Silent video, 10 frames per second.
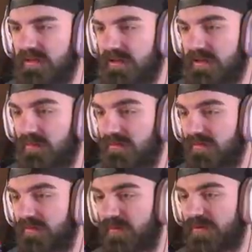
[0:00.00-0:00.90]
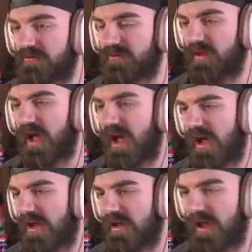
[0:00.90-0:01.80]
They did one for Fourth of
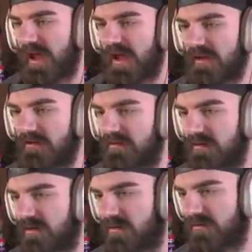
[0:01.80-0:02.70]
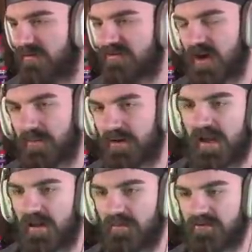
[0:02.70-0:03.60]
July and, you know, the summer.
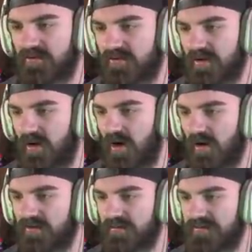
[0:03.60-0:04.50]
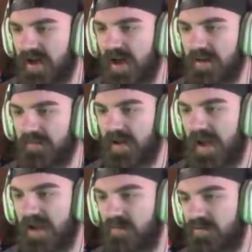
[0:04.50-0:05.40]
It was just an awesome time. Time.
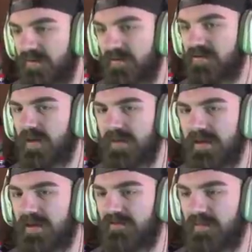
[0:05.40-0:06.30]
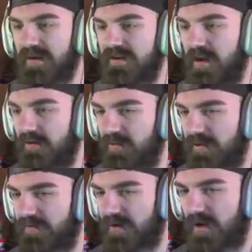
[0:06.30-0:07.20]
And it was the first time they had ever been done
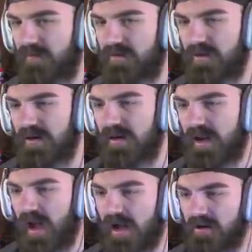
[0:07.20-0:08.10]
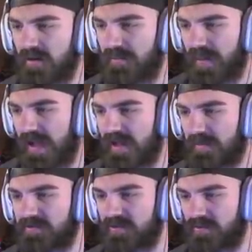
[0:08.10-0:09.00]
really for Call of Duty. I know that Black
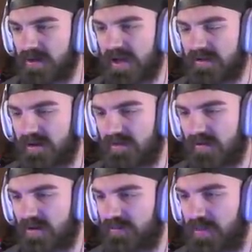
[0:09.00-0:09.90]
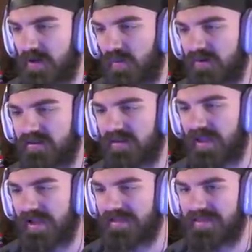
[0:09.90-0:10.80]
Ops three had done events, but it wasn't
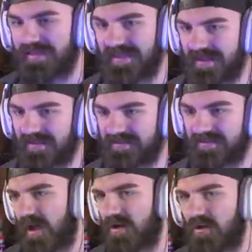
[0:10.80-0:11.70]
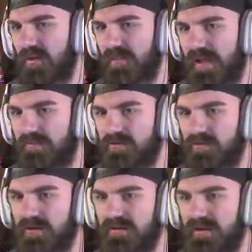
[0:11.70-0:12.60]
like this. I know that Black Ops
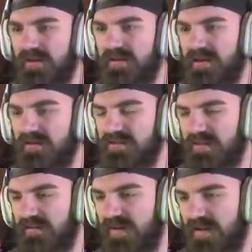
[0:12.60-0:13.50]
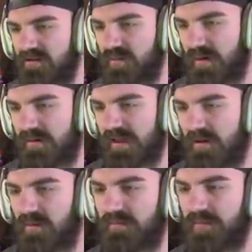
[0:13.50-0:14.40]
three did D L C events where
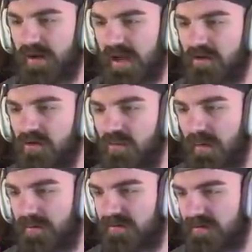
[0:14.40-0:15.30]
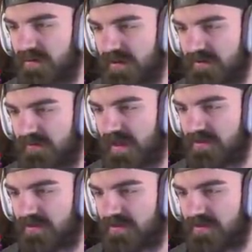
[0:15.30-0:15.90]
they would bring out new weapons and things of that